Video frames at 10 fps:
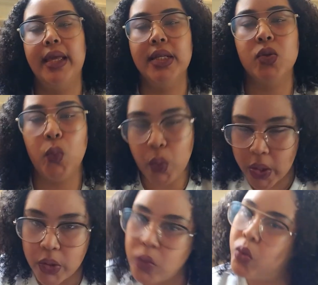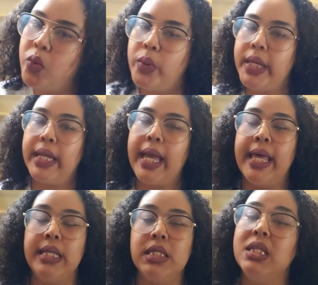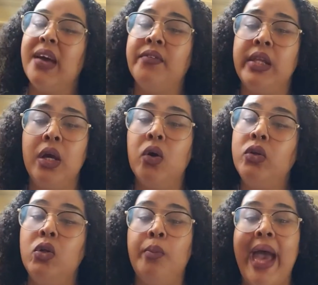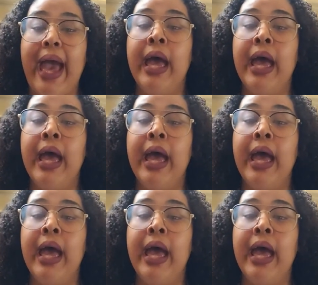What are you doing? And it's definitely holding you back.